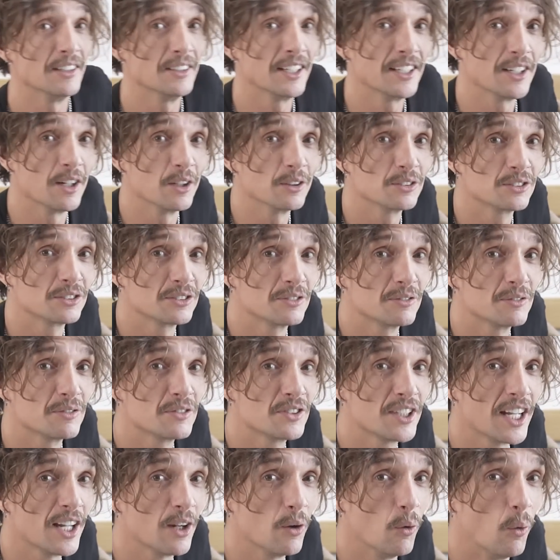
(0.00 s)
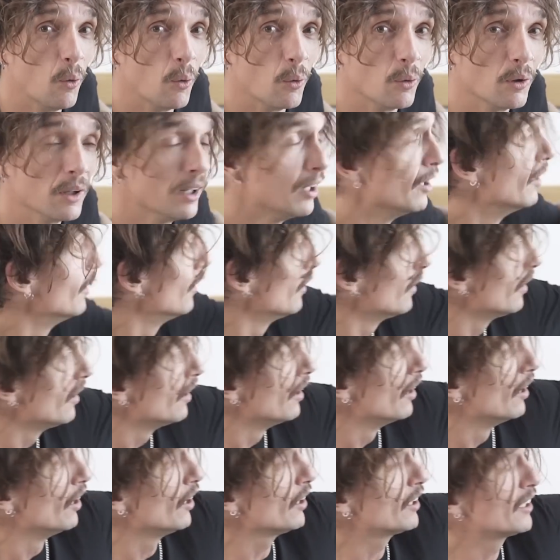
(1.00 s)
and then I'll tell all
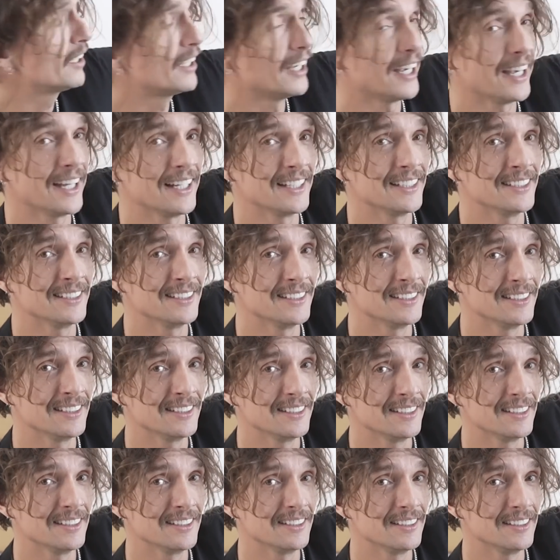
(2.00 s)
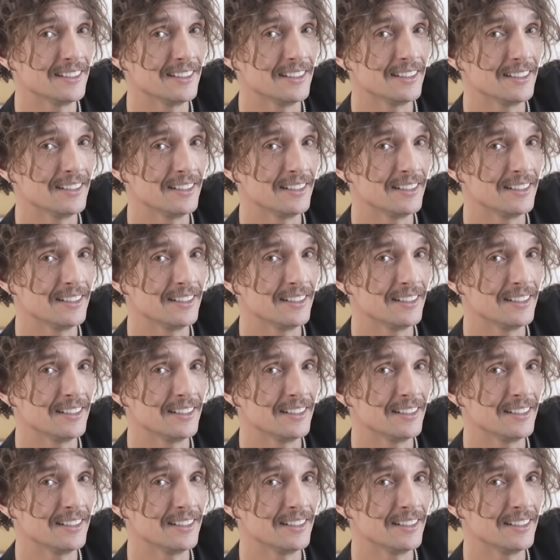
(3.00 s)
again.